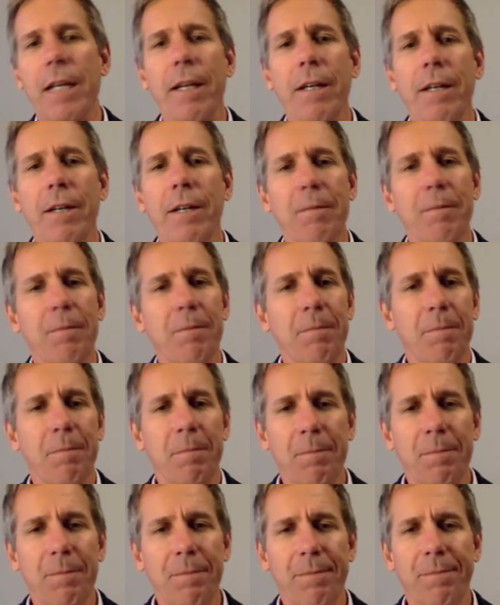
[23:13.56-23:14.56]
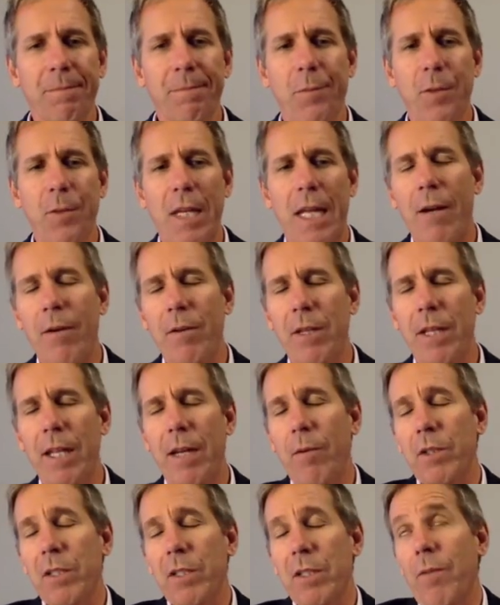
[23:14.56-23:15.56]
needed.
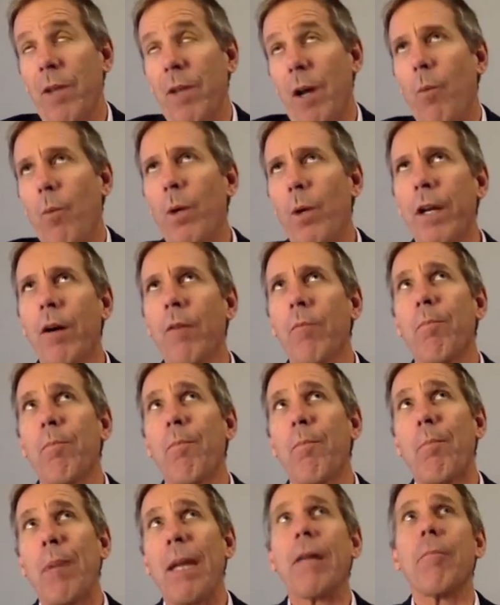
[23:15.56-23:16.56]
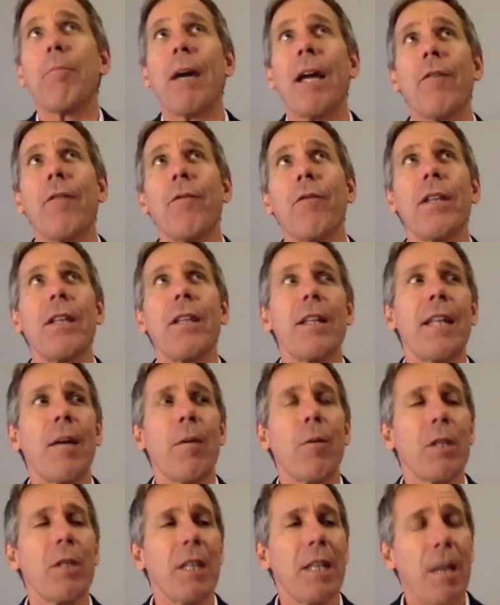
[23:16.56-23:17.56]
That was a real big benefit that they
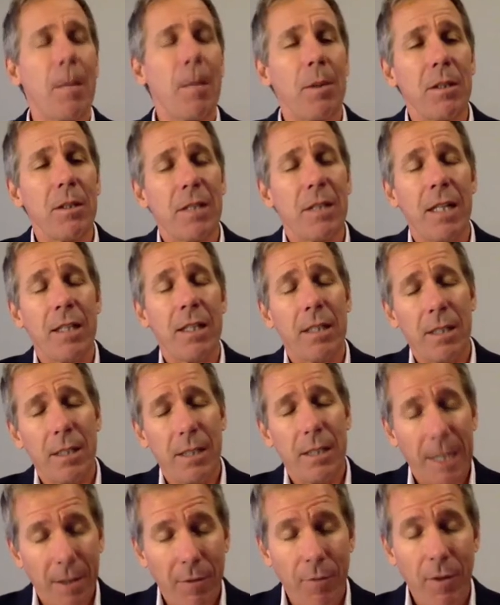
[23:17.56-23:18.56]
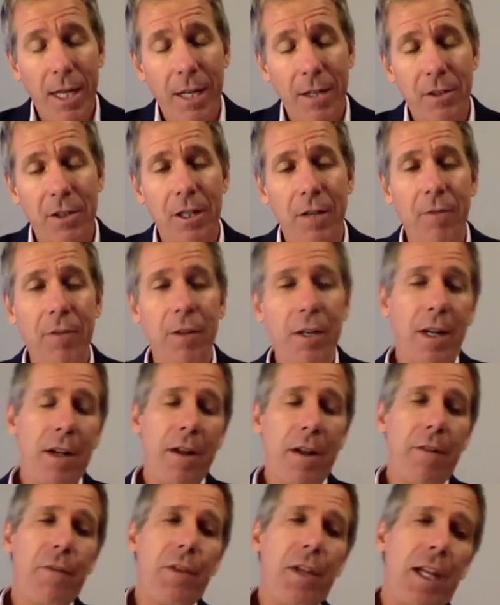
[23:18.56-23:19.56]
were able to take advantage of
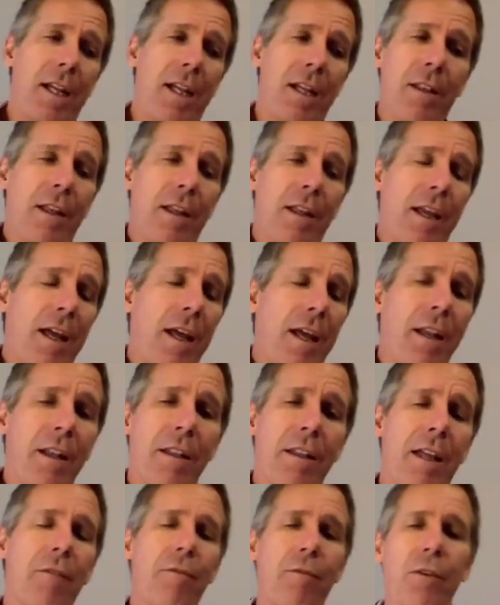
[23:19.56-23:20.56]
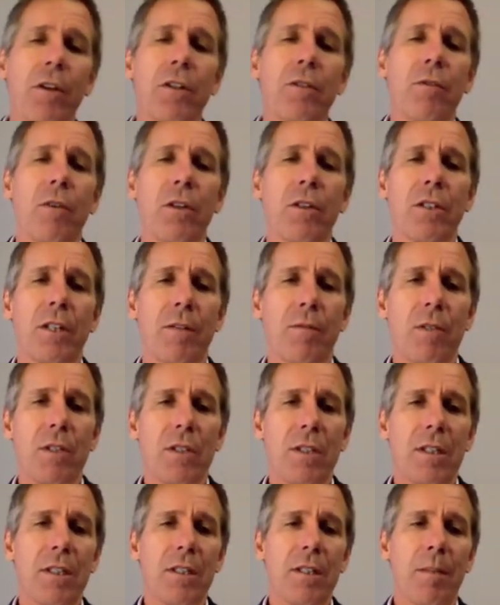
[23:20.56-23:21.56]
in that first version of the
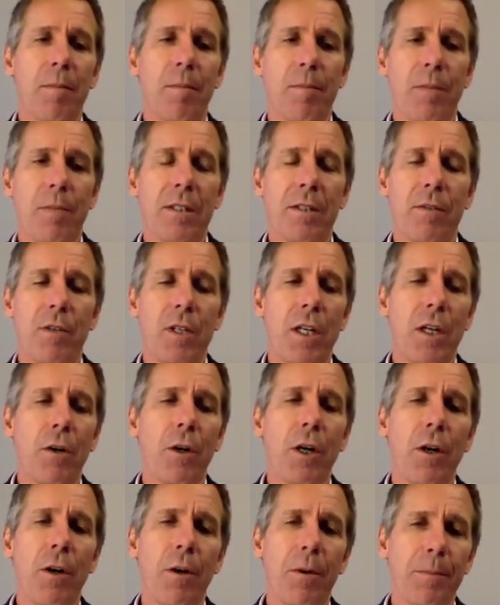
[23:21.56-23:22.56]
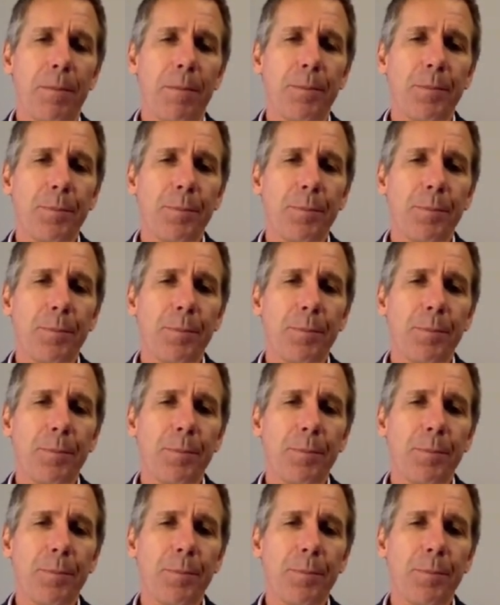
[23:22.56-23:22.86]
system as of a year ago.